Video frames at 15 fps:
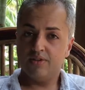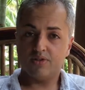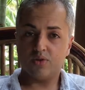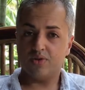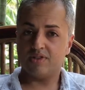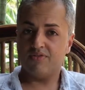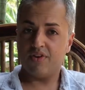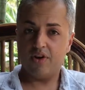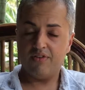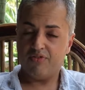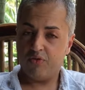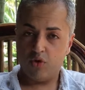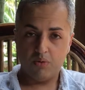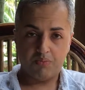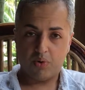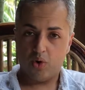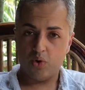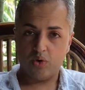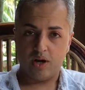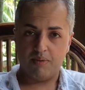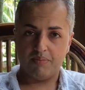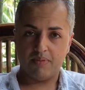it's a very full
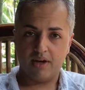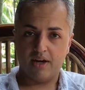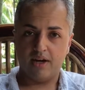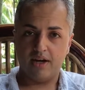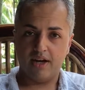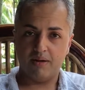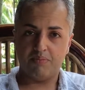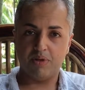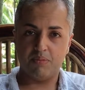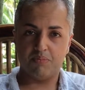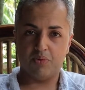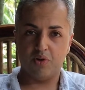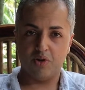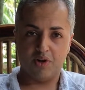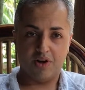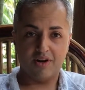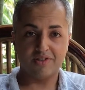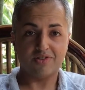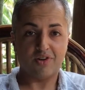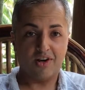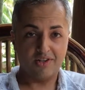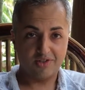program, and people are
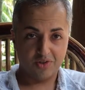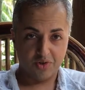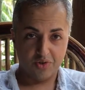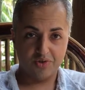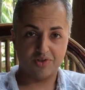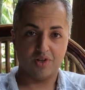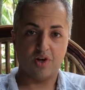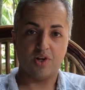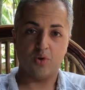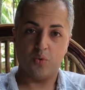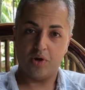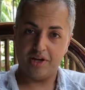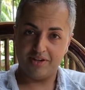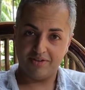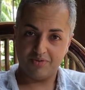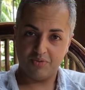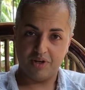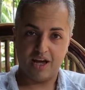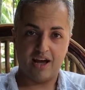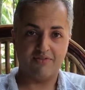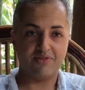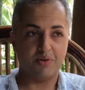starting to lose a lot of weight. We
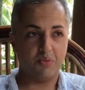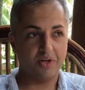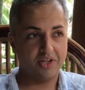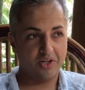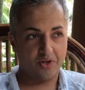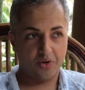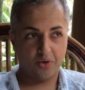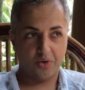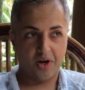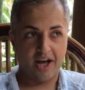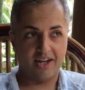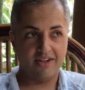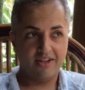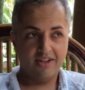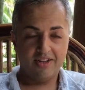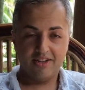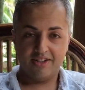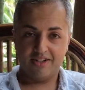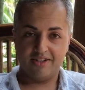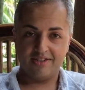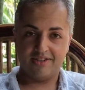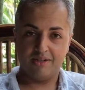have someone here who had
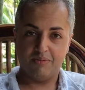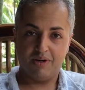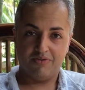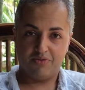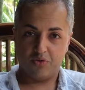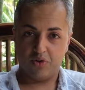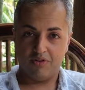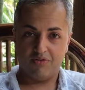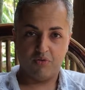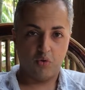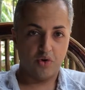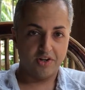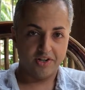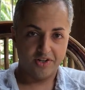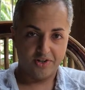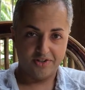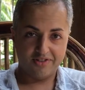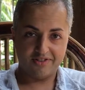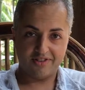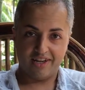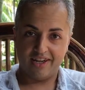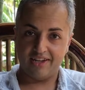eczema for 4
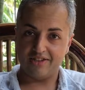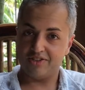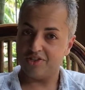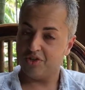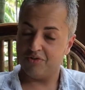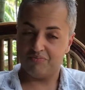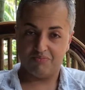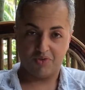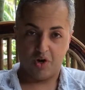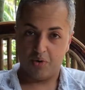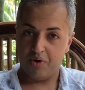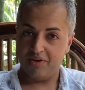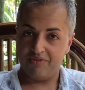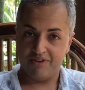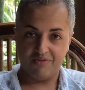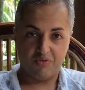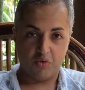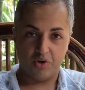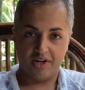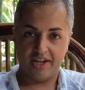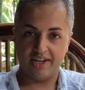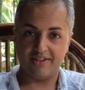years, and she got rid of it in
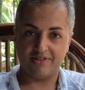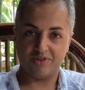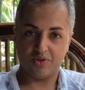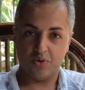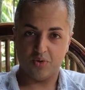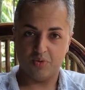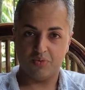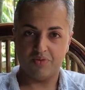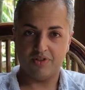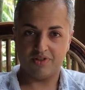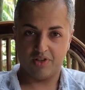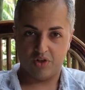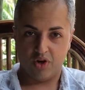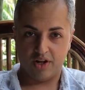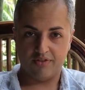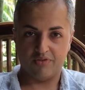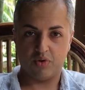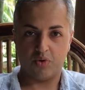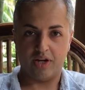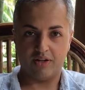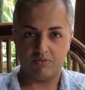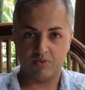4 days. So there's a lot of
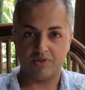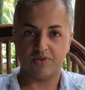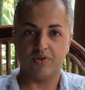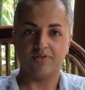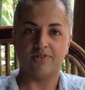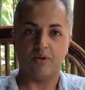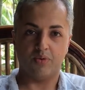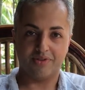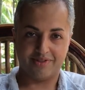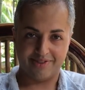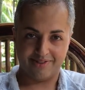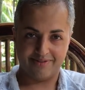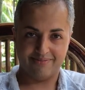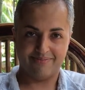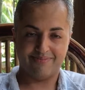great results that we're seeing.